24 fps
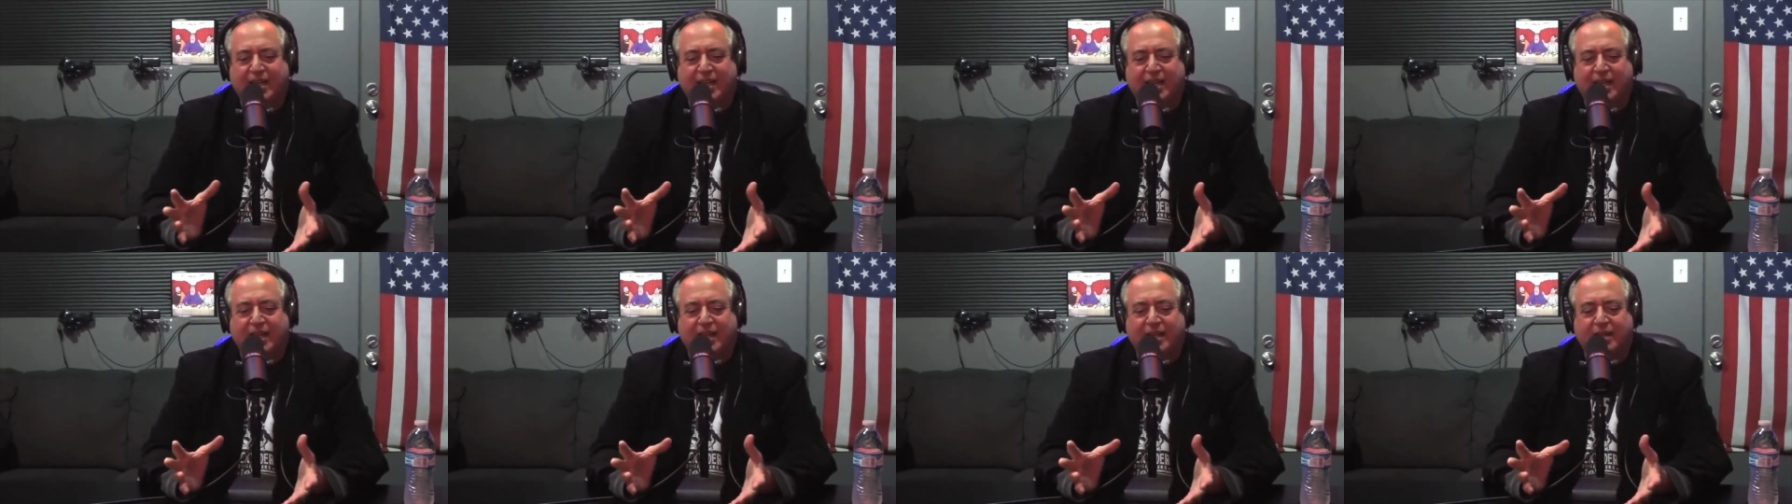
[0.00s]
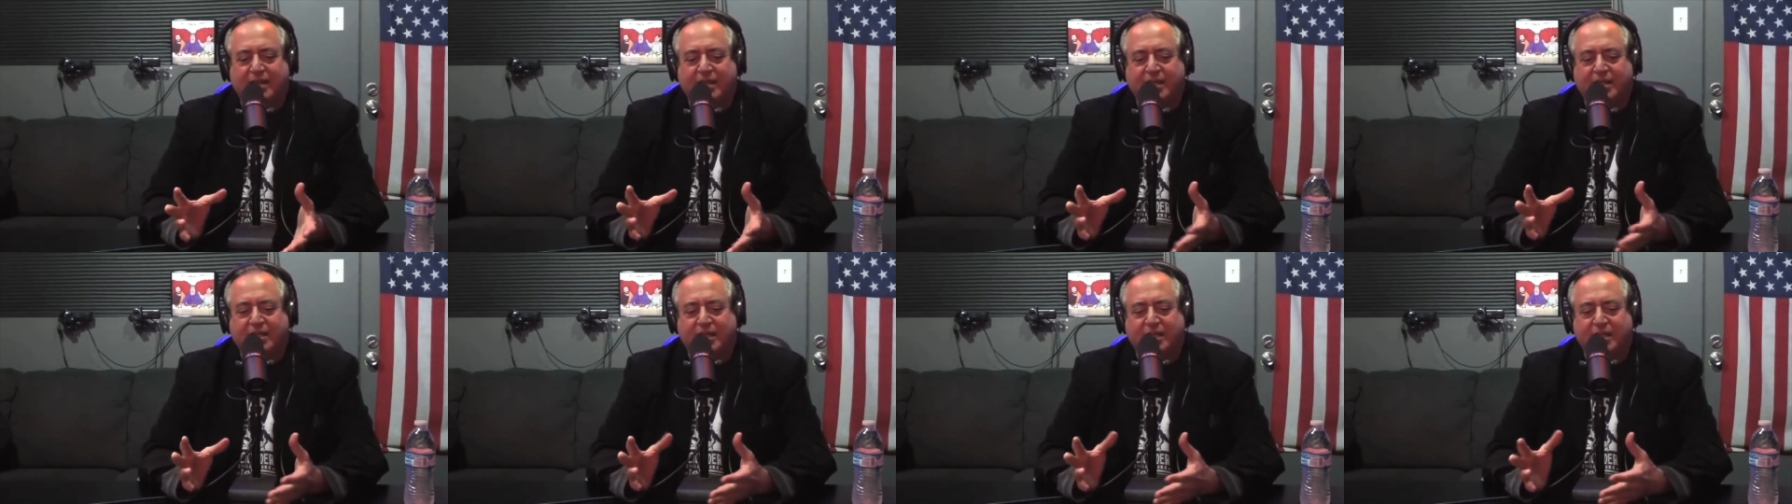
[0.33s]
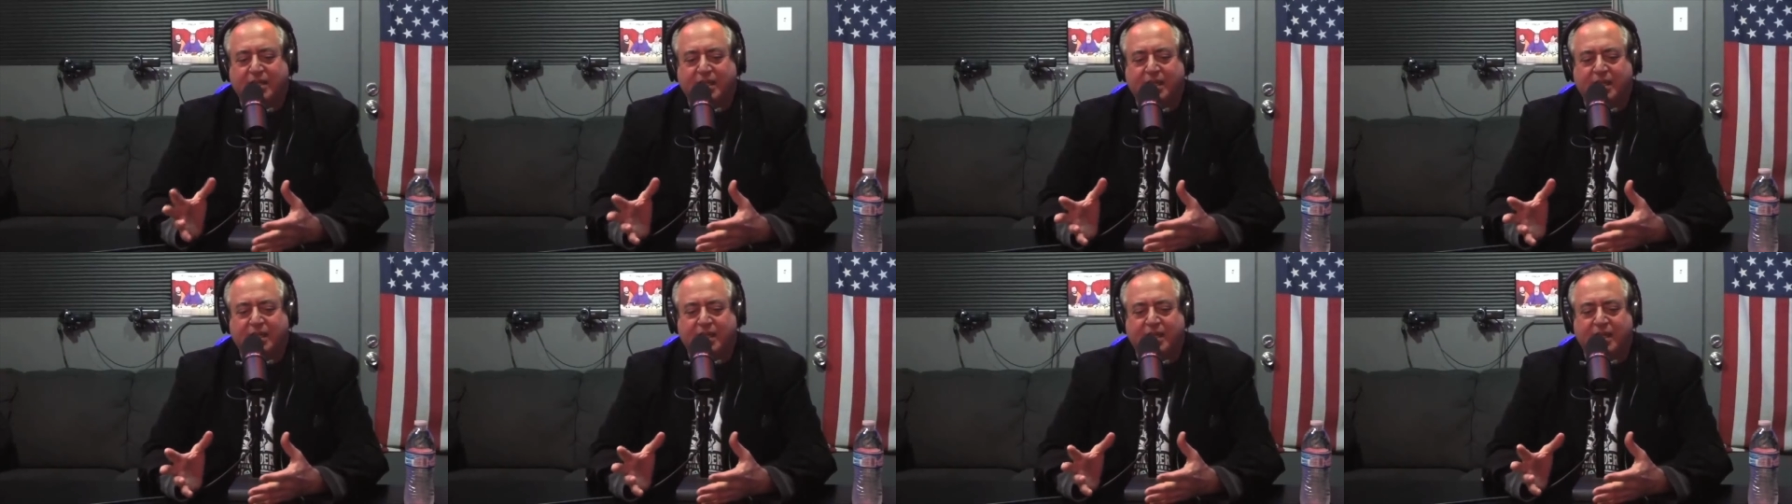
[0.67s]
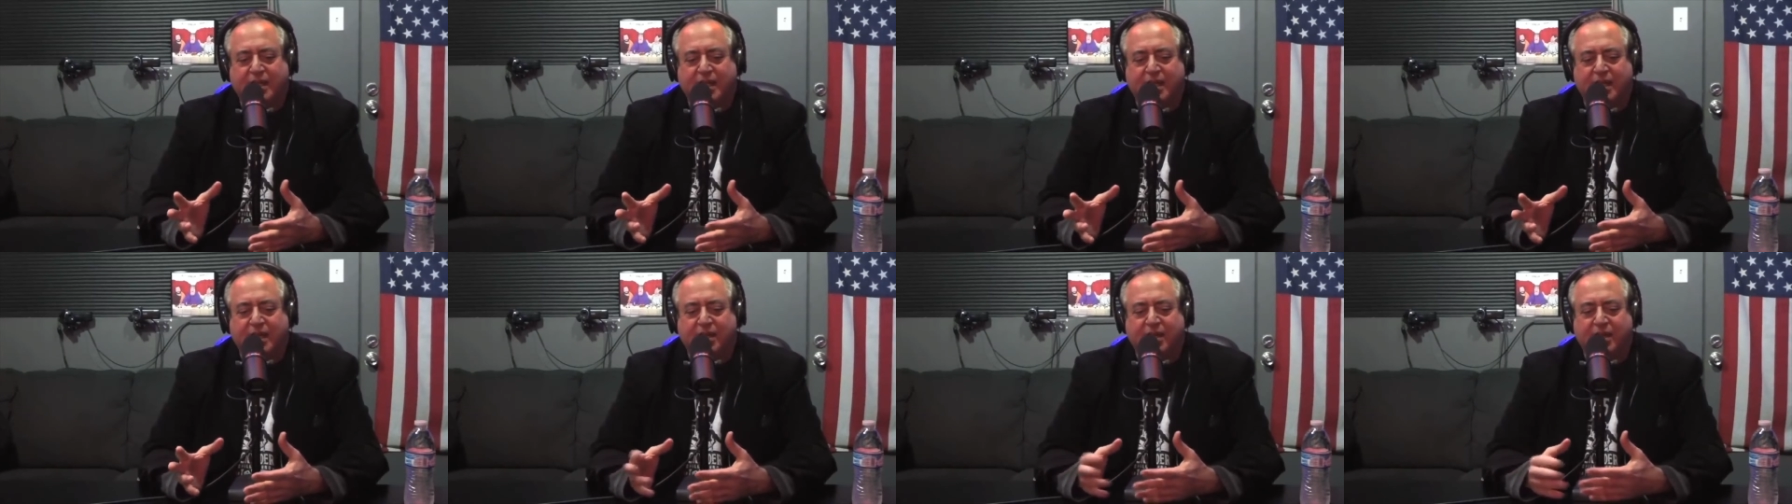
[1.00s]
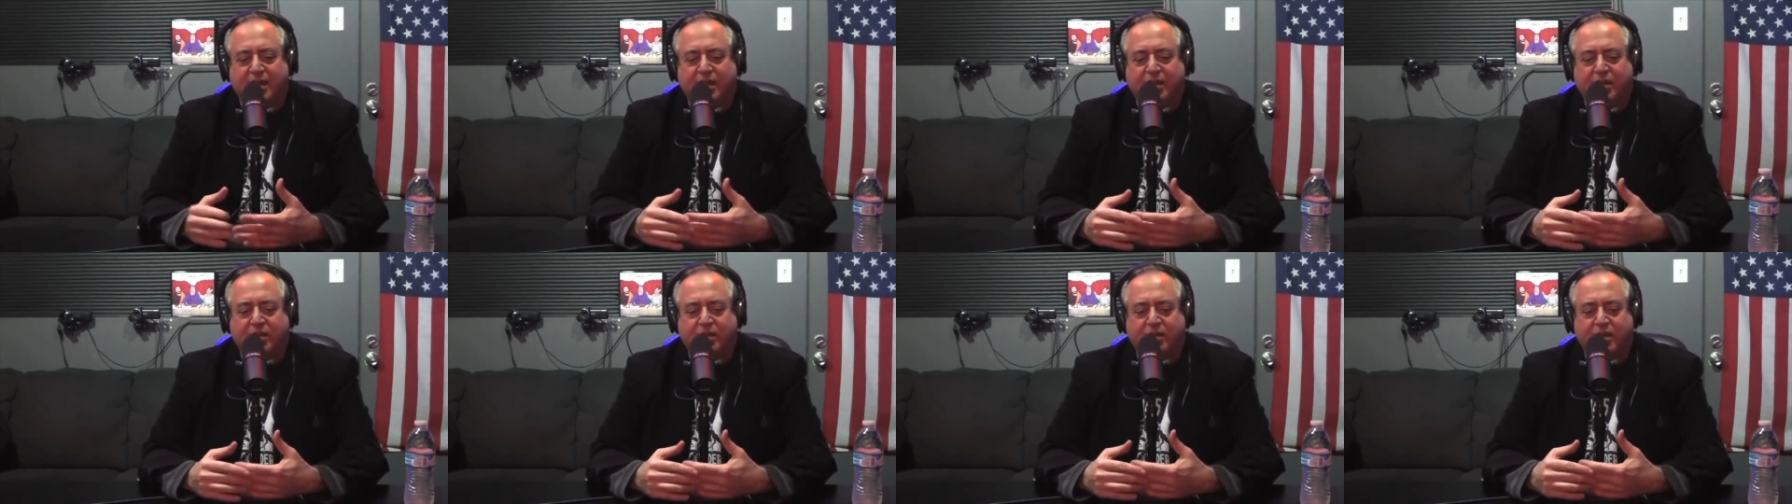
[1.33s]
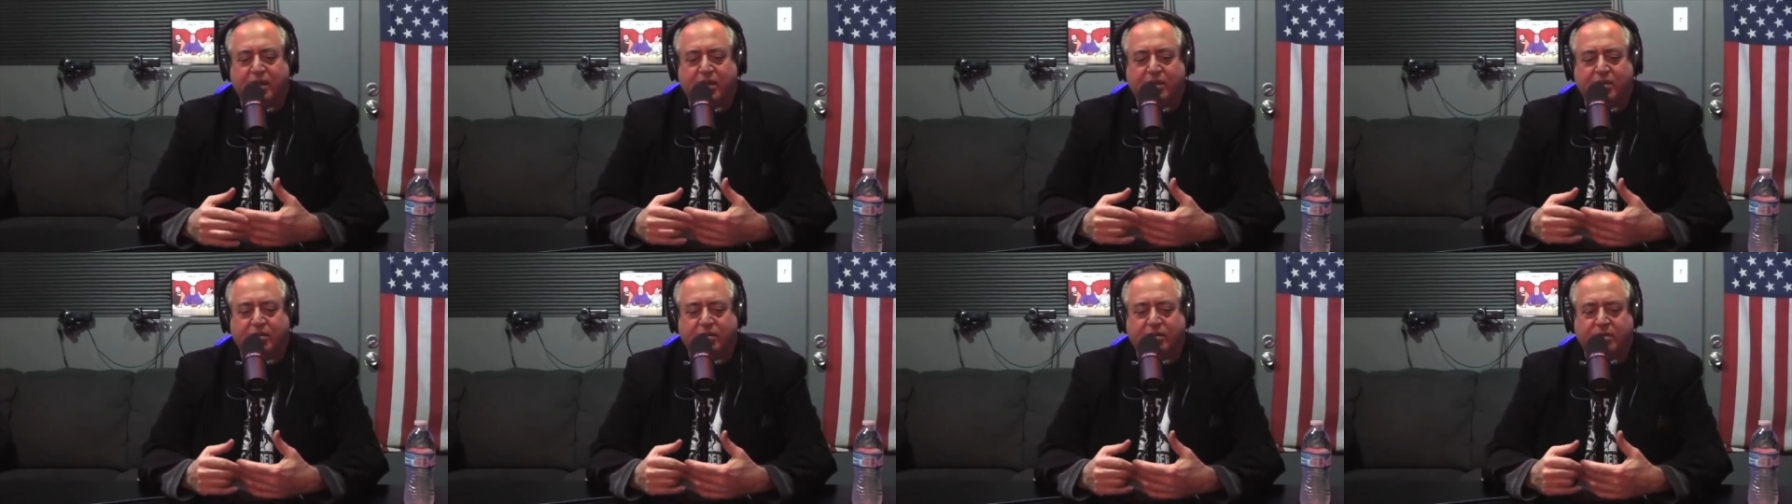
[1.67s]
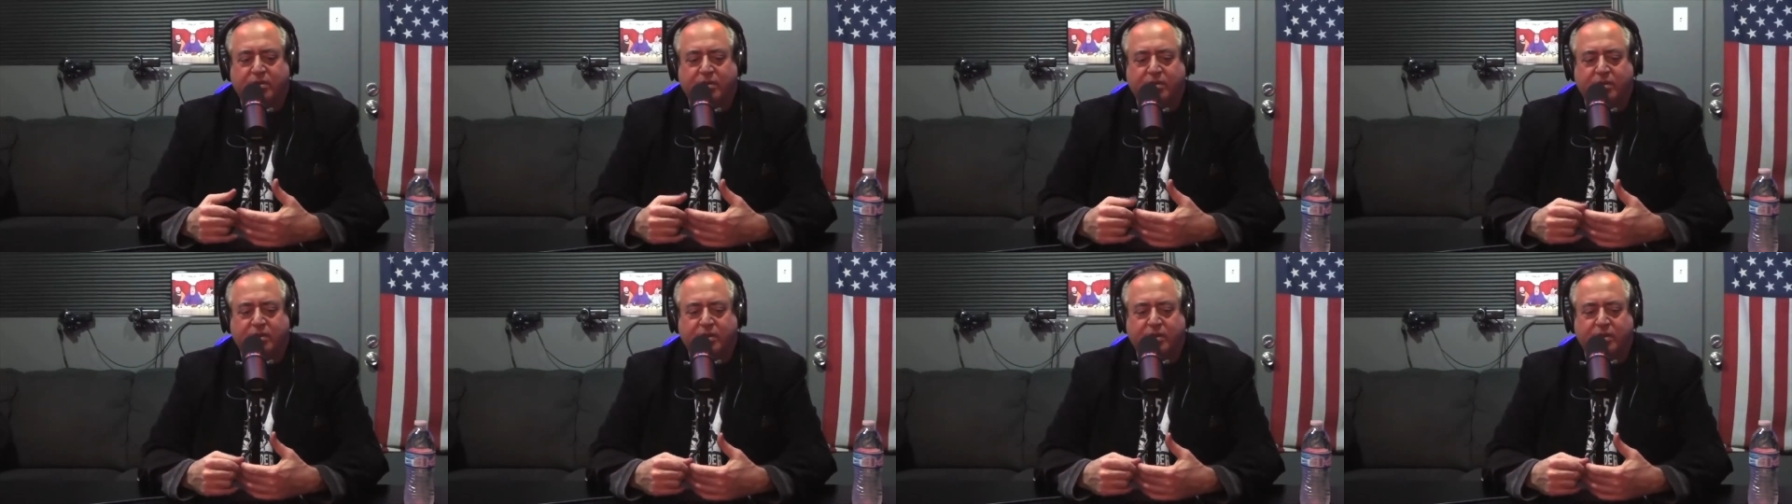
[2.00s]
and this is I don't I don't